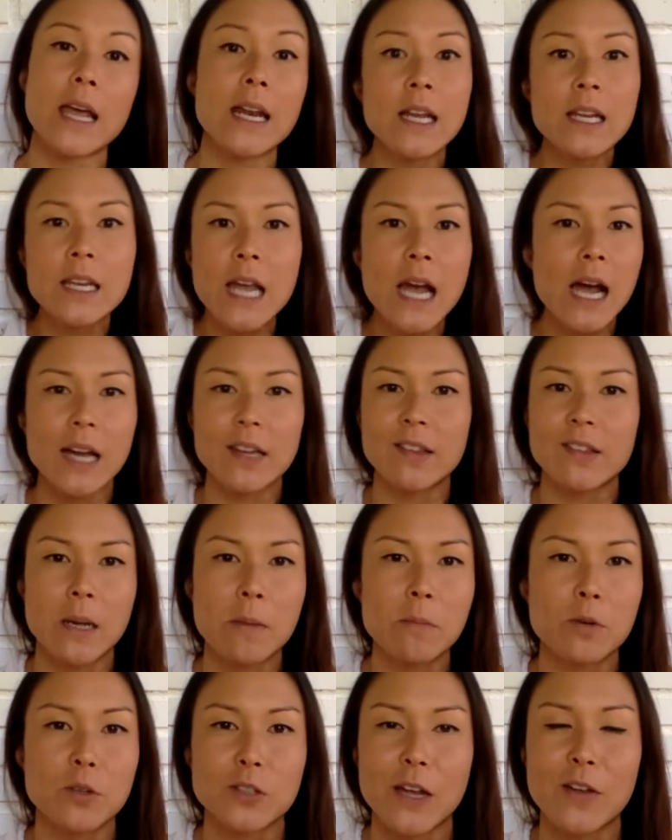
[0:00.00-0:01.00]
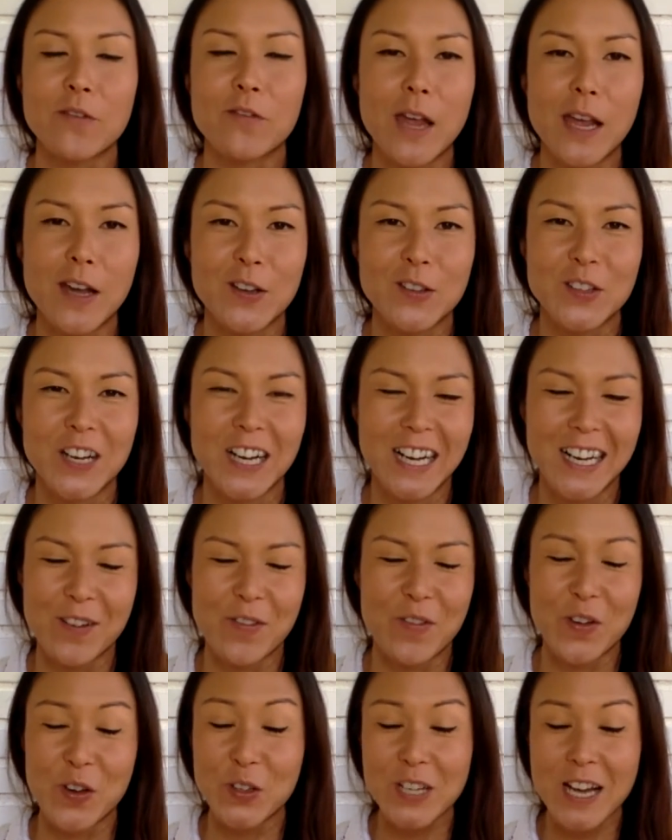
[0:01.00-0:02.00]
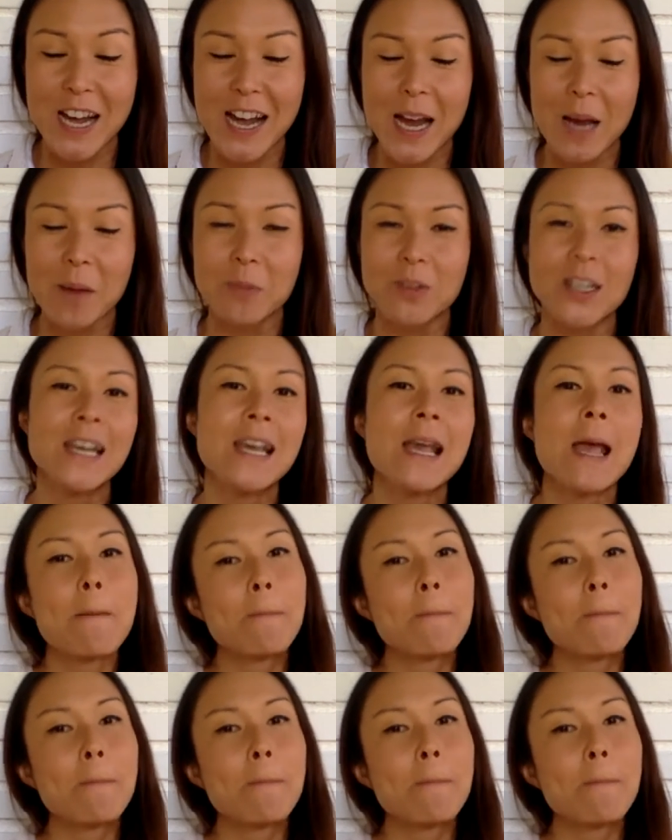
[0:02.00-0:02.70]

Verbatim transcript: And I, yeah, I stumbled, I failed a few times,